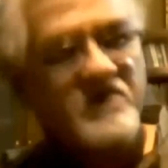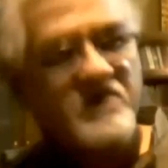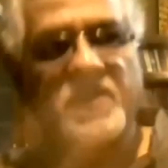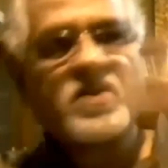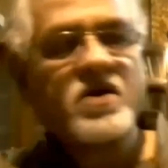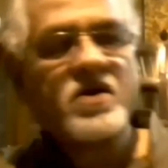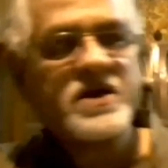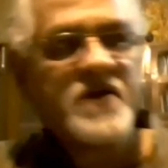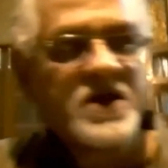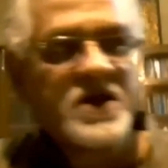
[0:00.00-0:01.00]
of other
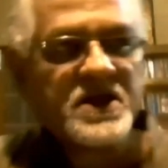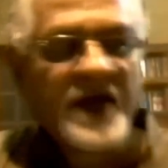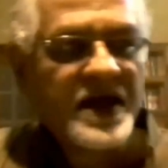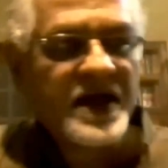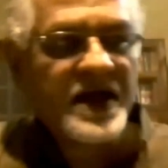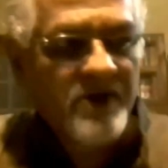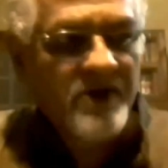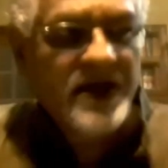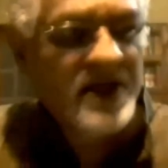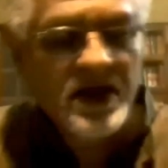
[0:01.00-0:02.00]
organizations and in the
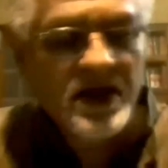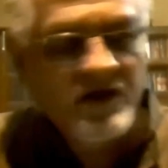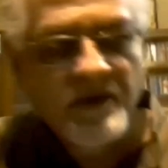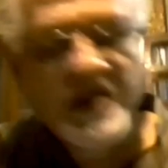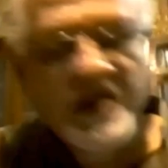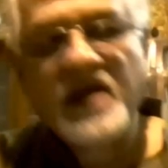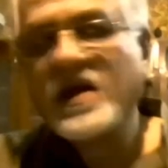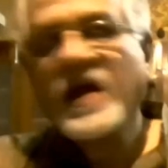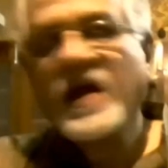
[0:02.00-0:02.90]
writings of the period,